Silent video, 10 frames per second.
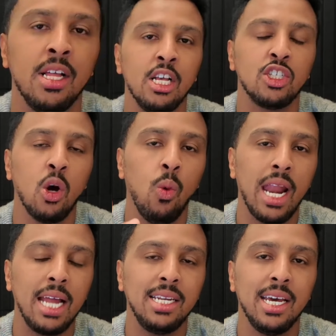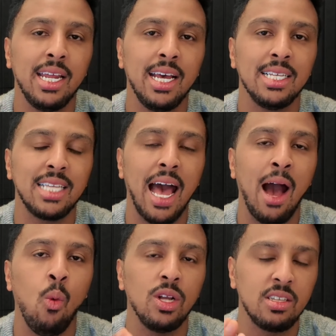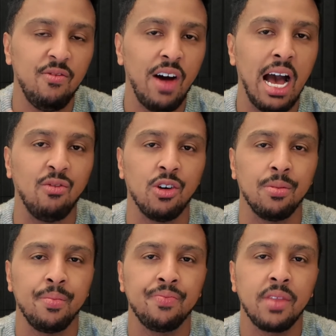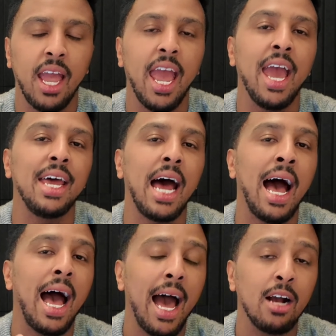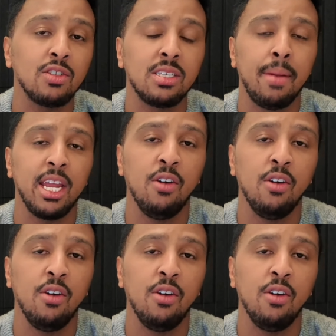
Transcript: So what I did is I went to Fiverr and I hired somebody